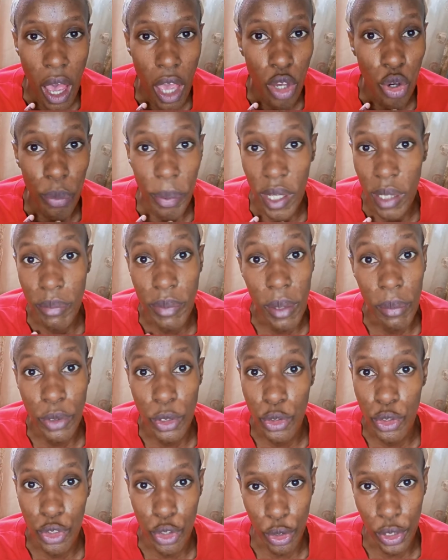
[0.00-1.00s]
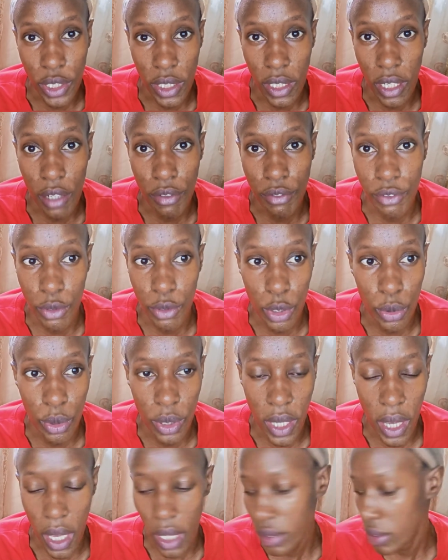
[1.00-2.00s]
I hope I'll be able to talk enough for you
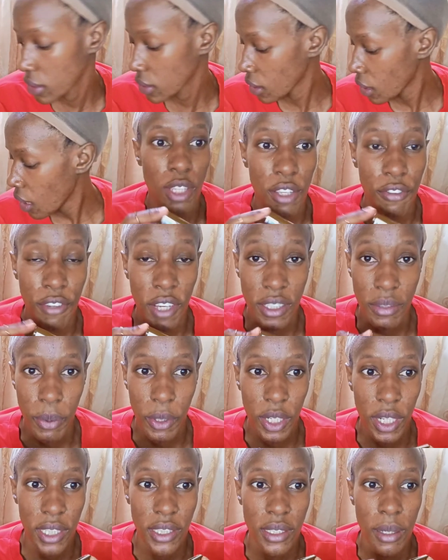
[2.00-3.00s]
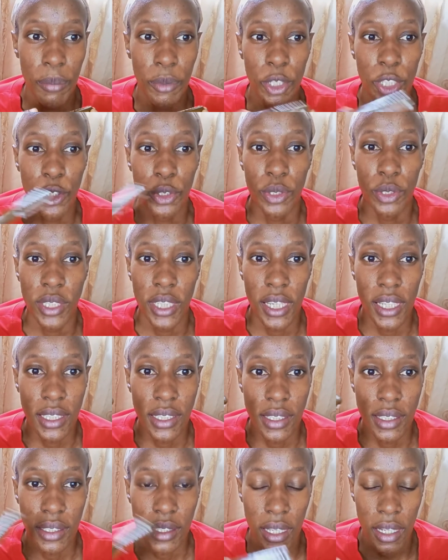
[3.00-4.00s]
guys. So the first product I'm going to
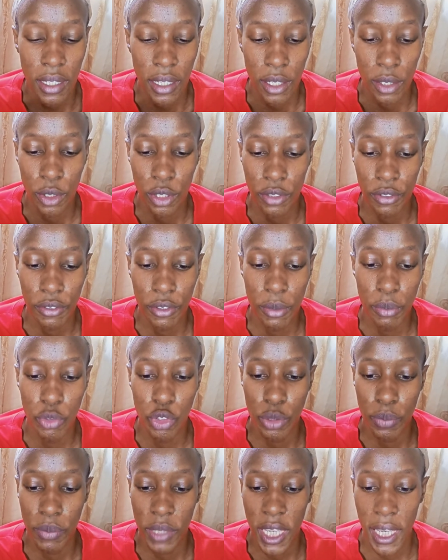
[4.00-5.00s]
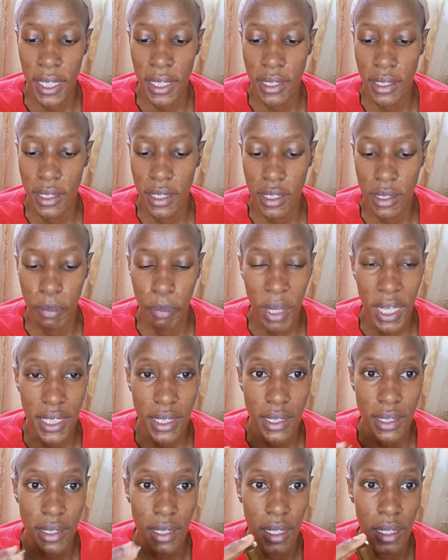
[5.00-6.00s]
test that I got from Jumia is this
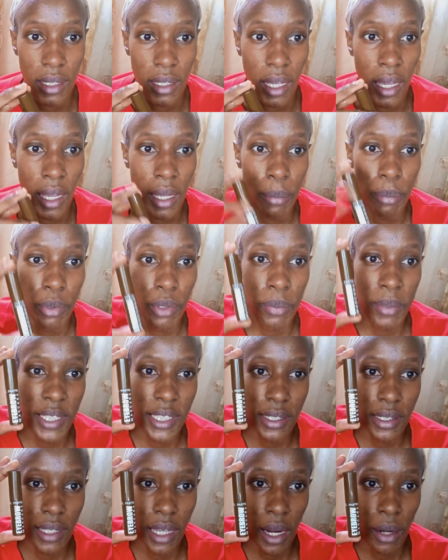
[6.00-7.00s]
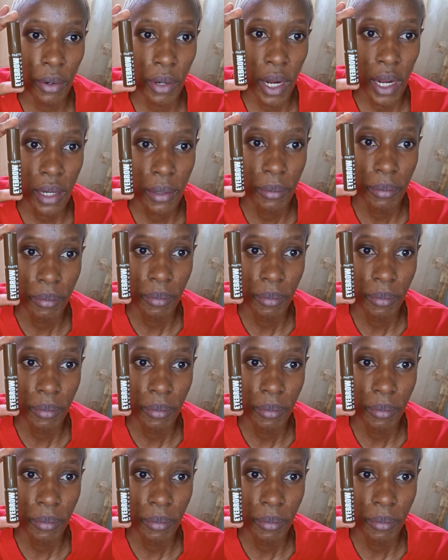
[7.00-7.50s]
Pastel Eyebrow Mascara.